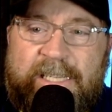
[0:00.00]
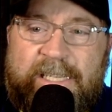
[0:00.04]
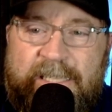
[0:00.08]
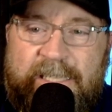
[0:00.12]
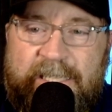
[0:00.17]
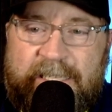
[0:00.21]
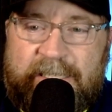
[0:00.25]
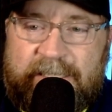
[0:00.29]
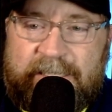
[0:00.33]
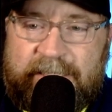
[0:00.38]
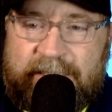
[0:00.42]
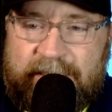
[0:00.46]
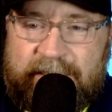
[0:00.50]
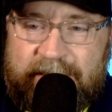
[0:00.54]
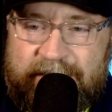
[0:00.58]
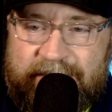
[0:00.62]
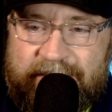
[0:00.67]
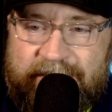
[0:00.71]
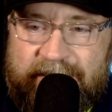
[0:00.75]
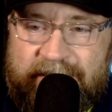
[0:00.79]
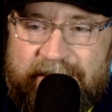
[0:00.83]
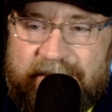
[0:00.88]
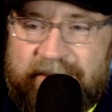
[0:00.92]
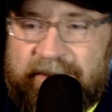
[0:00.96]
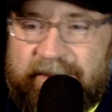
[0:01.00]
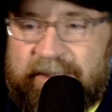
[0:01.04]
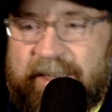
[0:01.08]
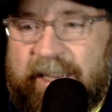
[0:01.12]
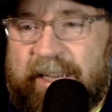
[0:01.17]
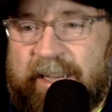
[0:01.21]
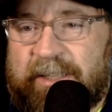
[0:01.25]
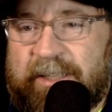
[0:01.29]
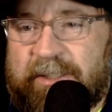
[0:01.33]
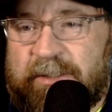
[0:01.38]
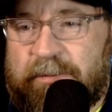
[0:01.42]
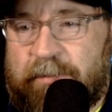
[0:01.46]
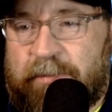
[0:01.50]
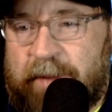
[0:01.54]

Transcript: Let's seize God's